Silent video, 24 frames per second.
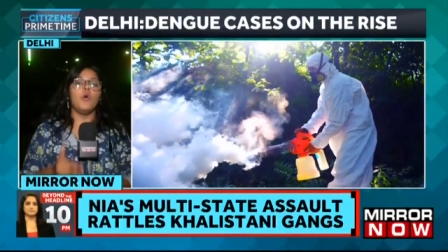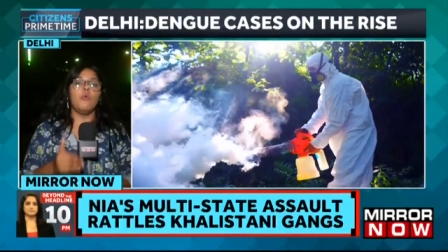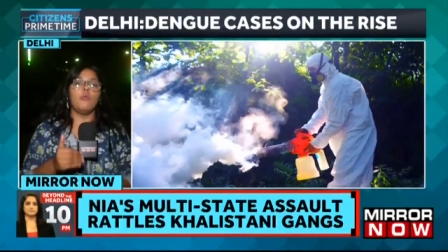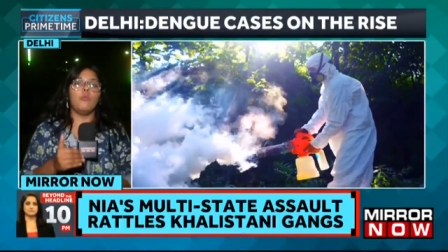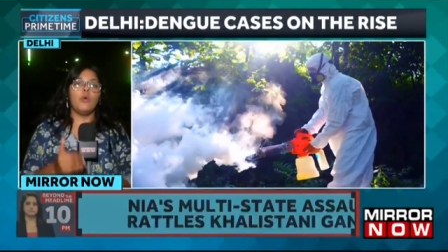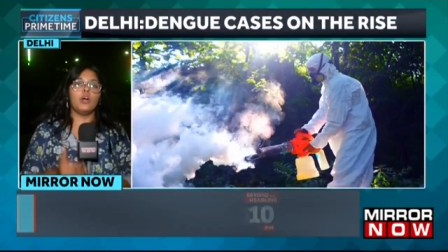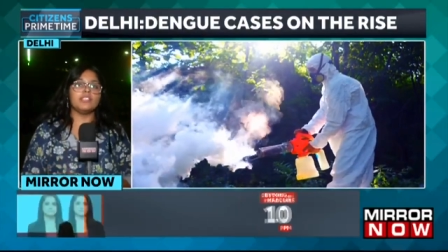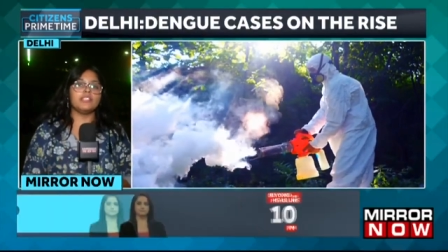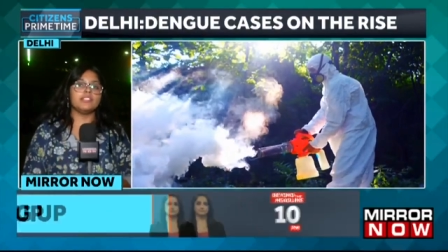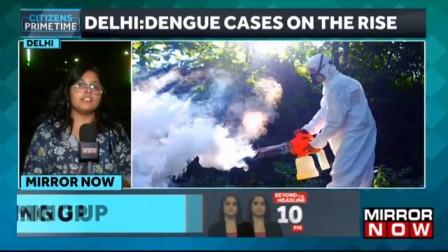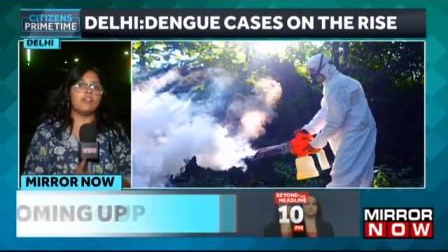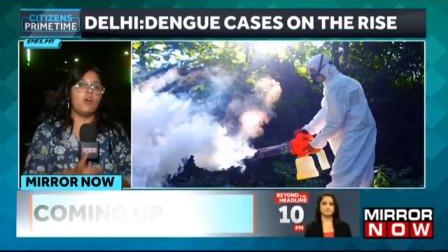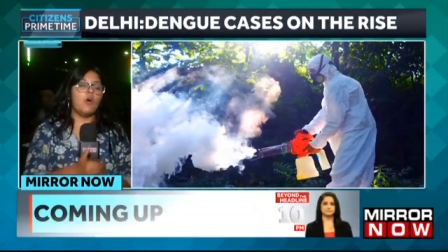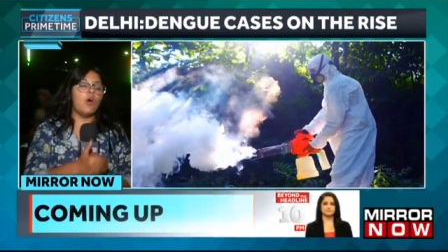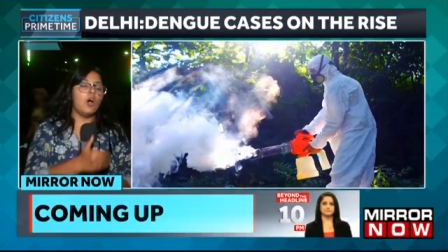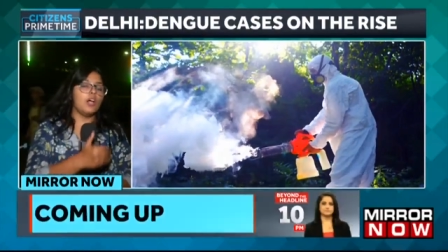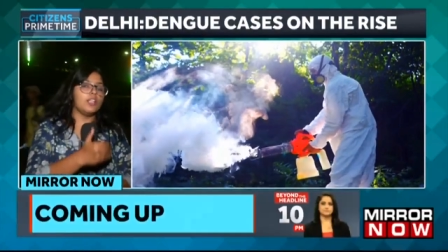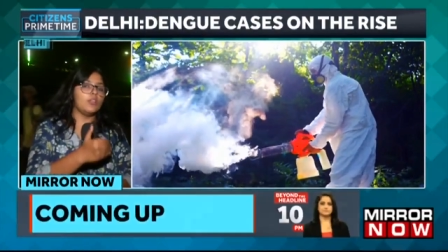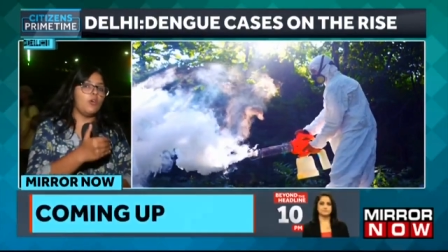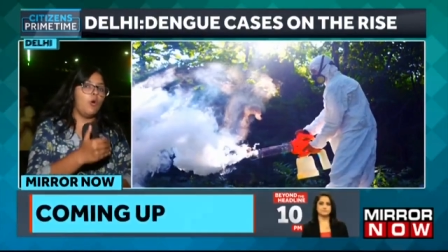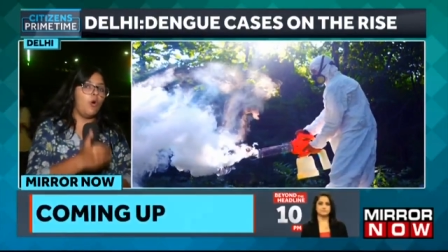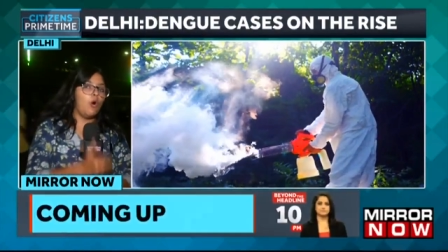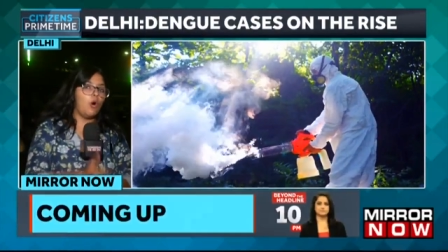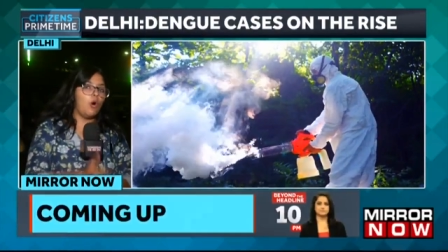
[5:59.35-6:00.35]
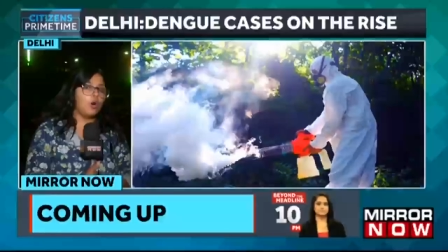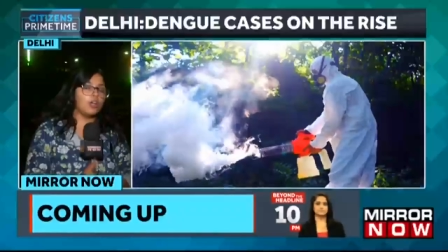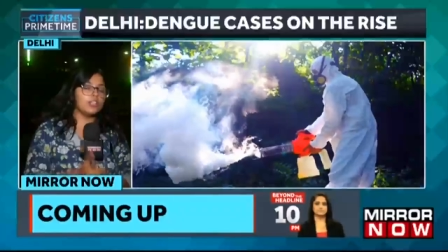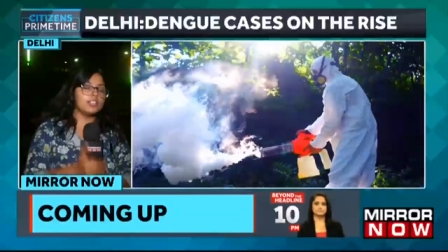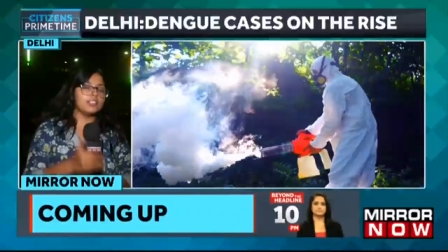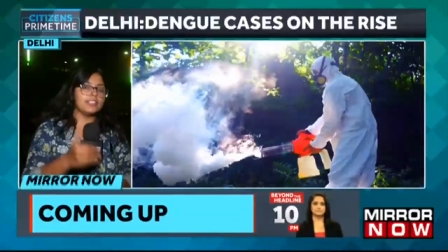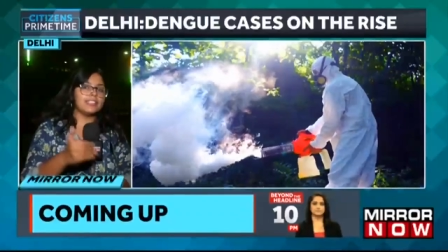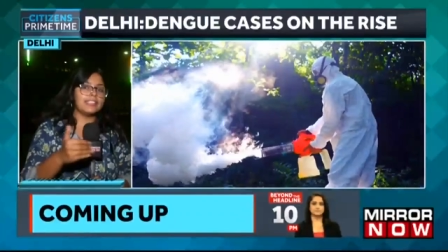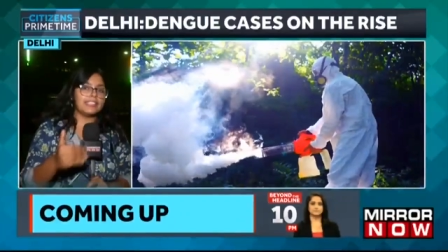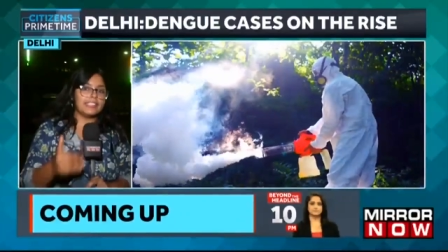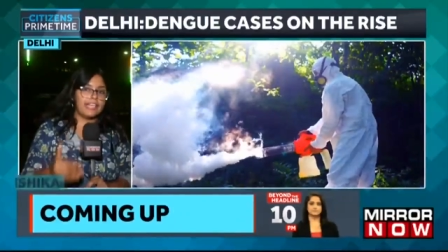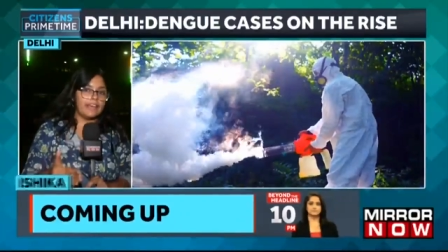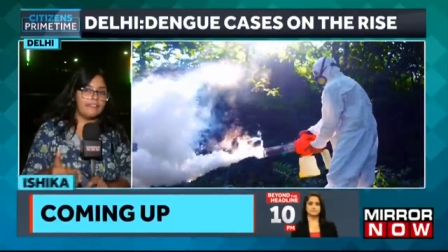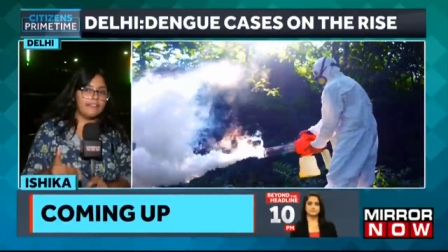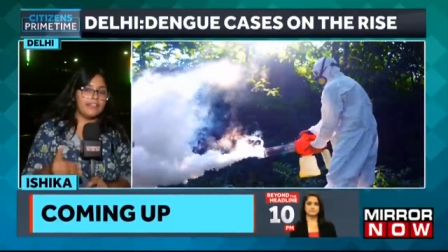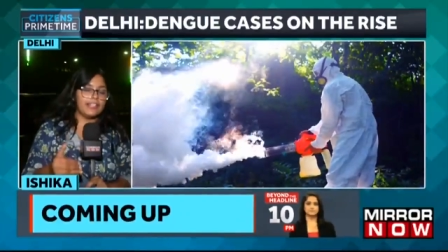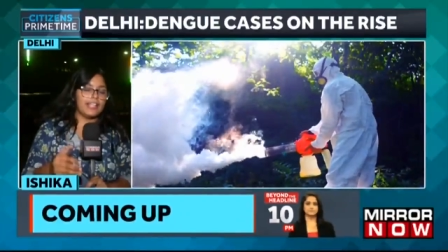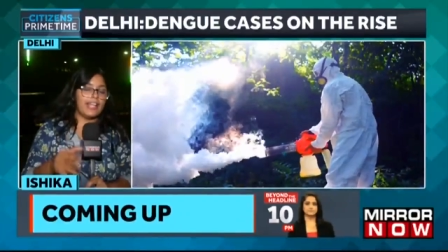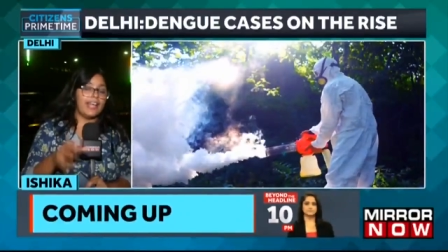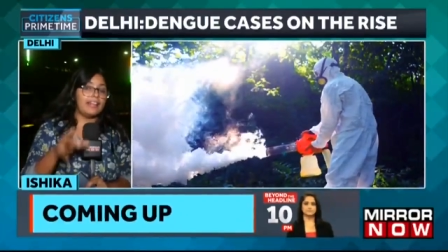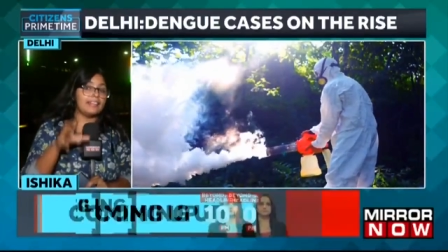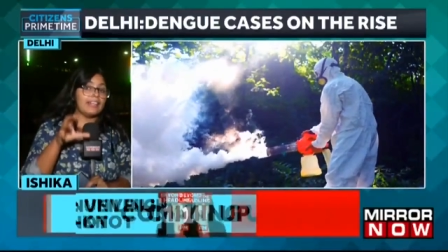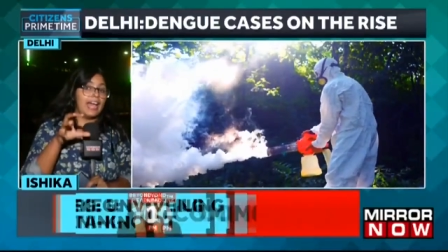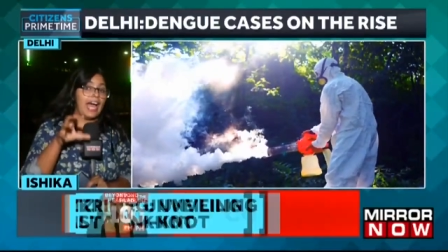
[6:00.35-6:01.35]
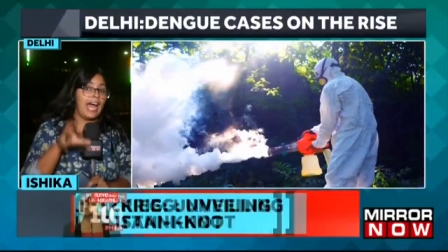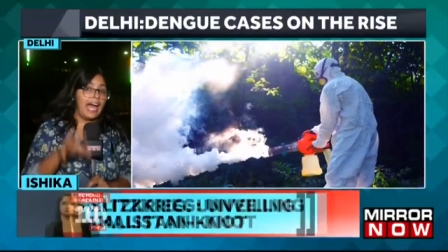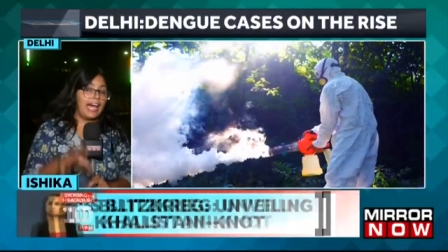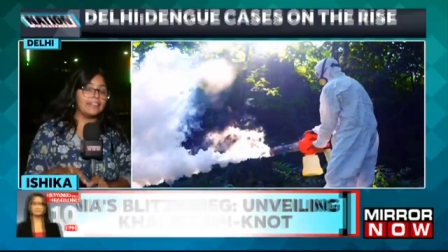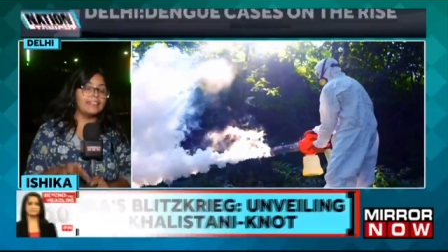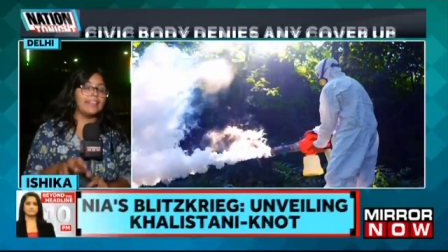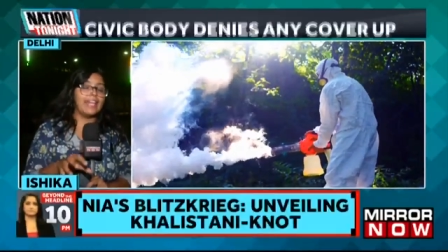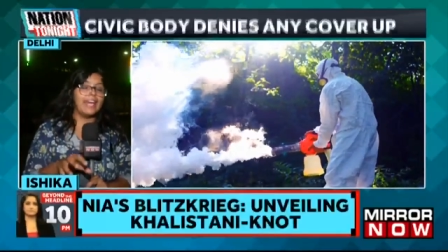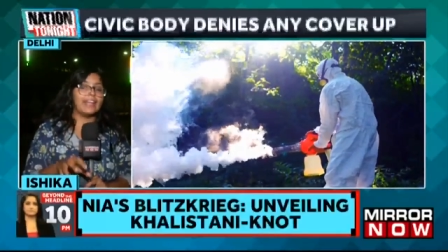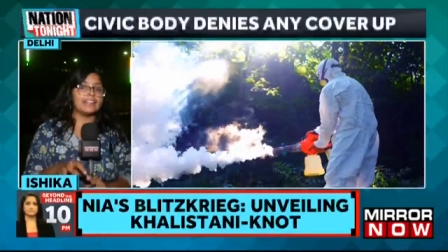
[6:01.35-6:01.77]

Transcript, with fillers: was on August 7 and at that